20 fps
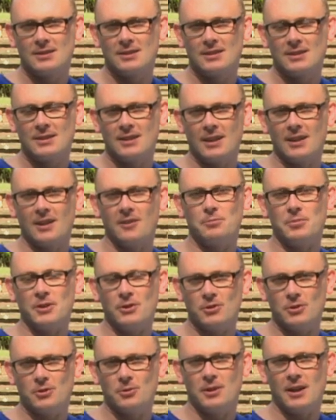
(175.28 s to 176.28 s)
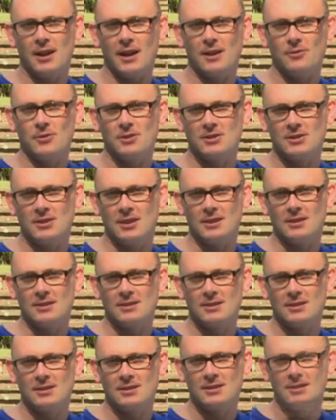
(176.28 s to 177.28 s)
And I've been doing it ever
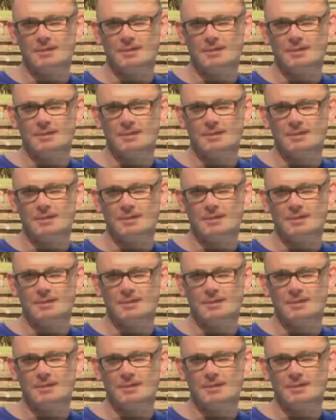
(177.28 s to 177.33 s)
since.